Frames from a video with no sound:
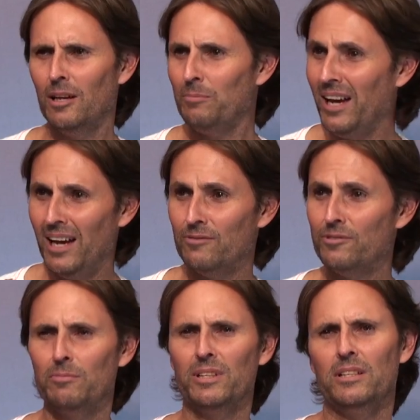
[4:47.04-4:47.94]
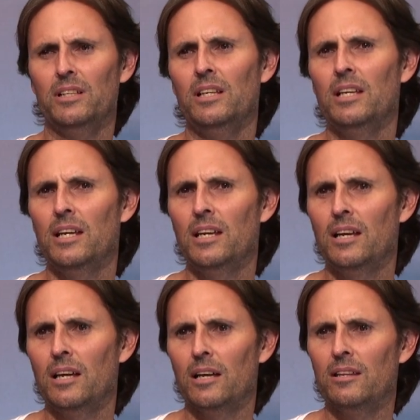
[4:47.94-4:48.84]
a part of humility,
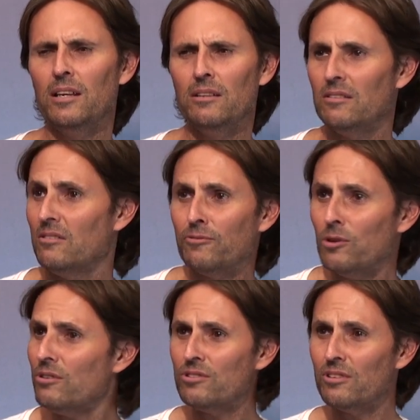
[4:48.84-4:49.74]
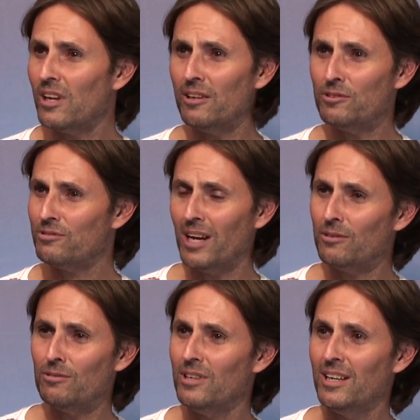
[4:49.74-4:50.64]
then of course you're going to
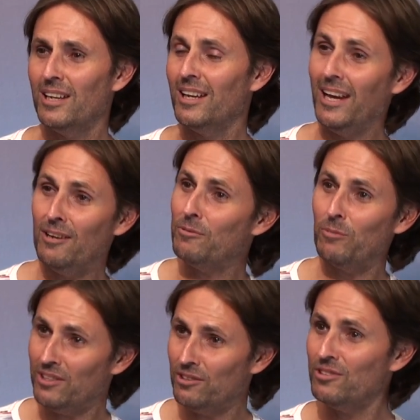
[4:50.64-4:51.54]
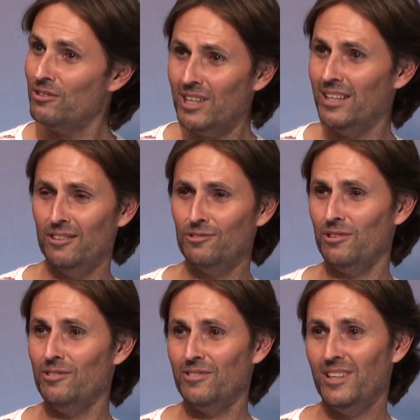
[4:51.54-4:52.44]
struggle, even when you do hear the
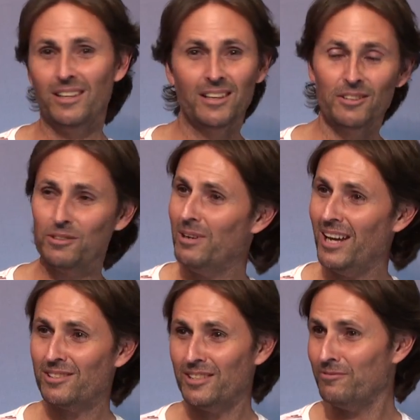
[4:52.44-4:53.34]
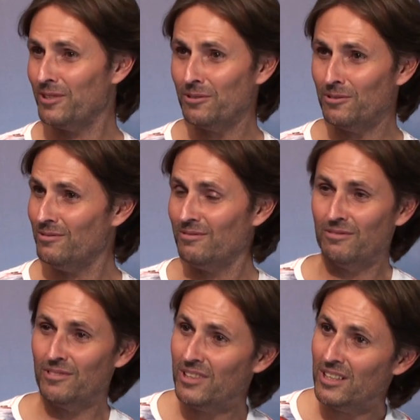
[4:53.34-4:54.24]
truth, to actually feel
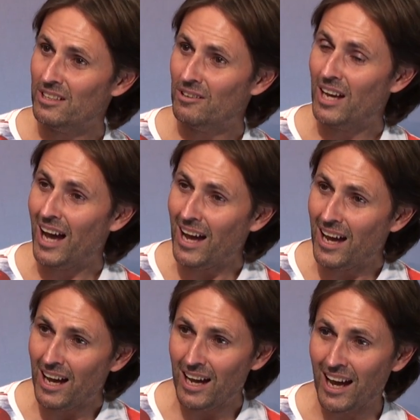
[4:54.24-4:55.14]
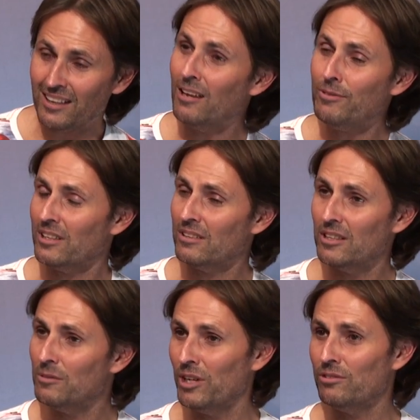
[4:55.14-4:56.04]
the unloving
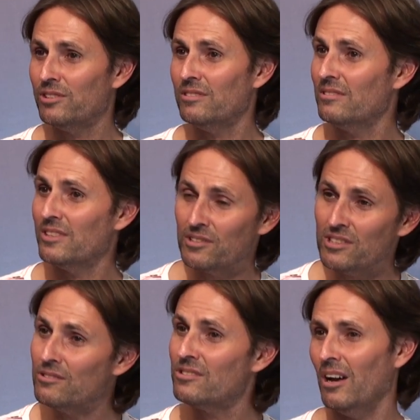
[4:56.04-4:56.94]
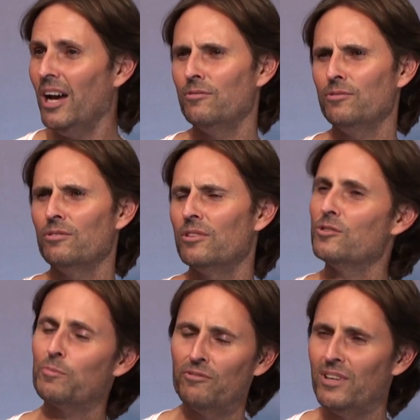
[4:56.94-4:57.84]
emotion that's inside of you
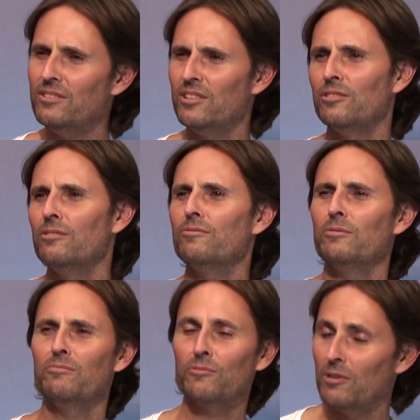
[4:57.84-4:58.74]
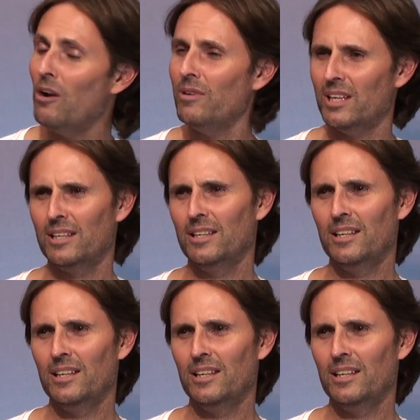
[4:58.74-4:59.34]
that's preventing you from growing.